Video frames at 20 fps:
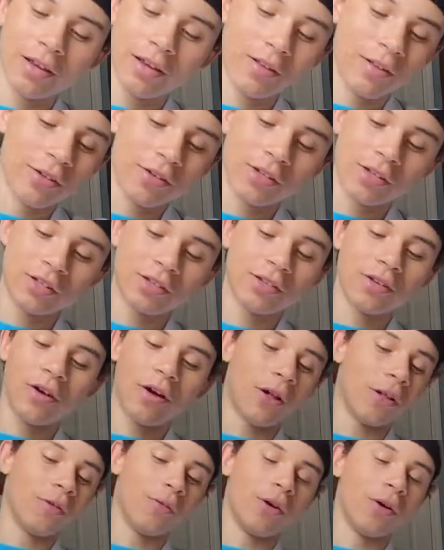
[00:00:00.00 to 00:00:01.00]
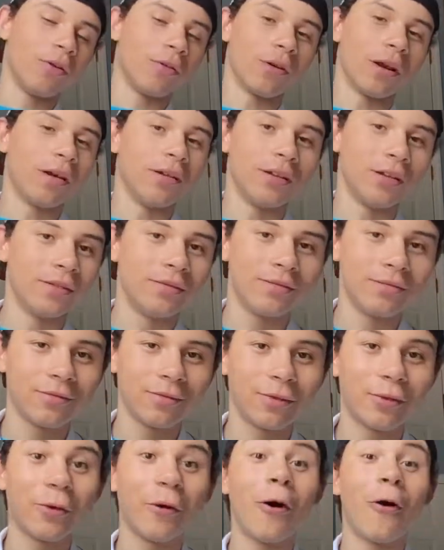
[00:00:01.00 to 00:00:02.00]
They're just all well-rounded.
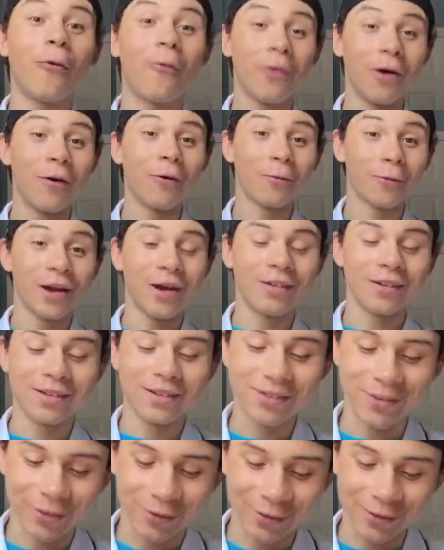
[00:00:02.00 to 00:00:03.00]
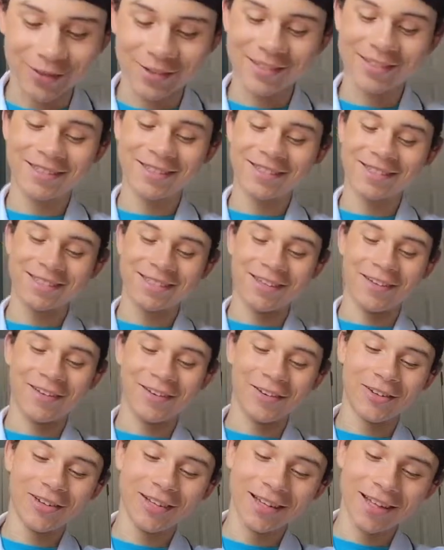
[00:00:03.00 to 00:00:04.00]
They're all well-rounded turtles.
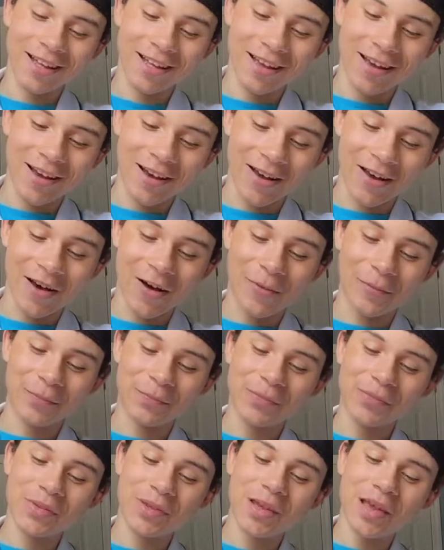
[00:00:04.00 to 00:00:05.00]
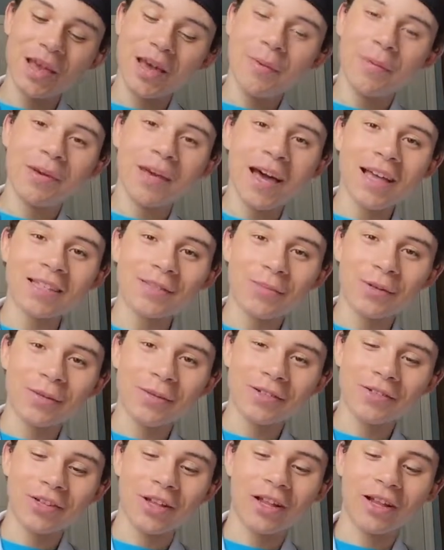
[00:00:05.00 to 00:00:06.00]
So, but yeah, that's pretty
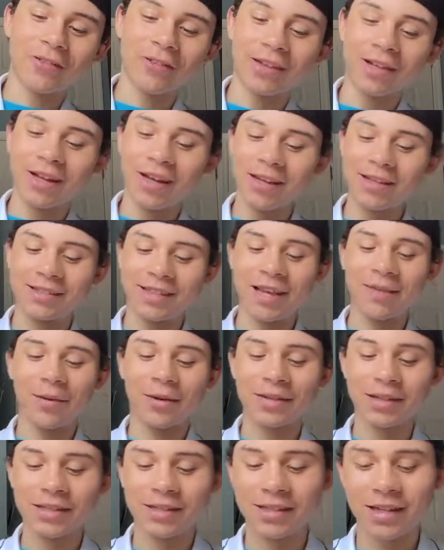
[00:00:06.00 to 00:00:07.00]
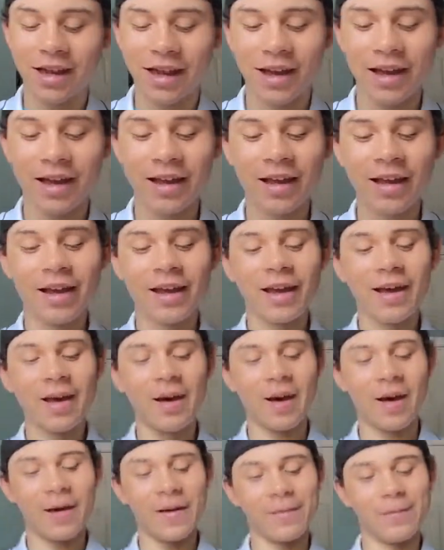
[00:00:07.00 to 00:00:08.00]
much all I really got to say about this guy.
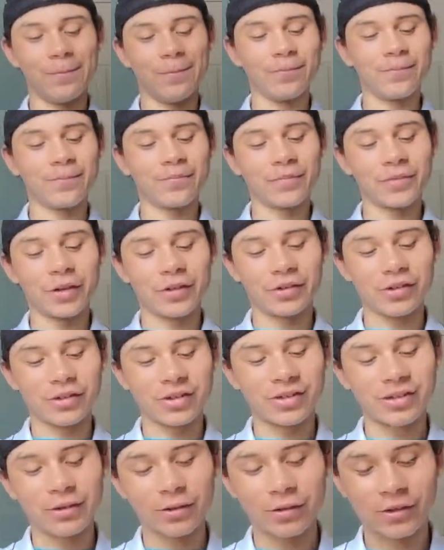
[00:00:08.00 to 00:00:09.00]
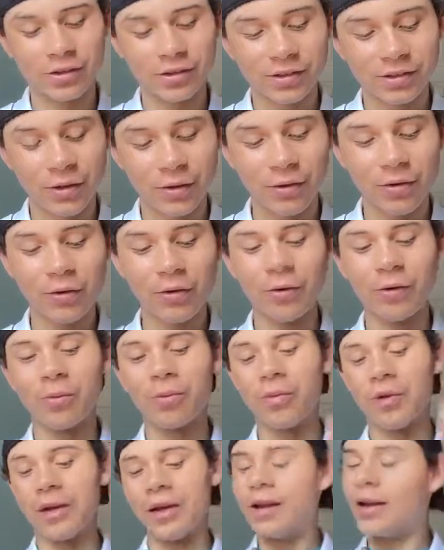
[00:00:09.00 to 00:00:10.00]
They're just so cool.
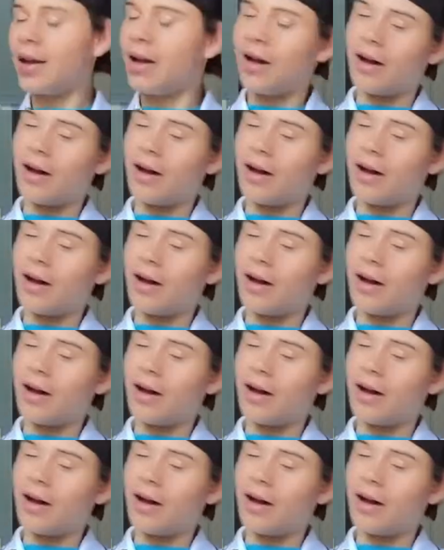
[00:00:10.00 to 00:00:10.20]
But